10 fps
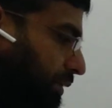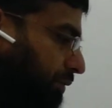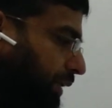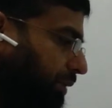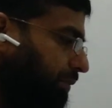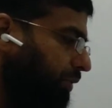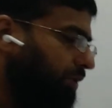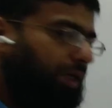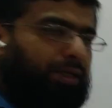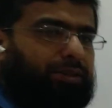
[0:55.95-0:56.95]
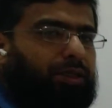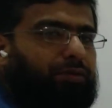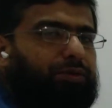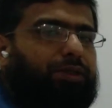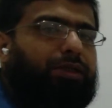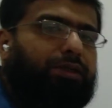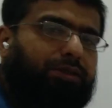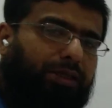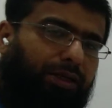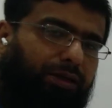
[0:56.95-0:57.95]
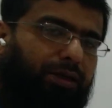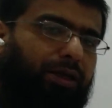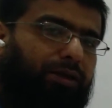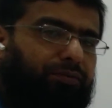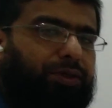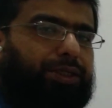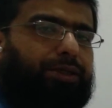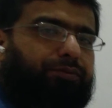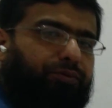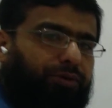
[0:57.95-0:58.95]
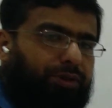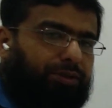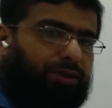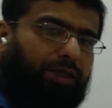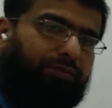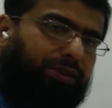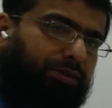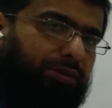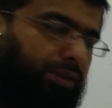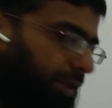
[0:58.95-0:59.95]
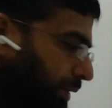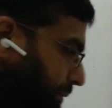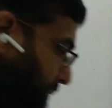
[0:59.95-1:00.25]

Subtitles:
We compute our Thevenin exactly like we did for Thevenin's theorem,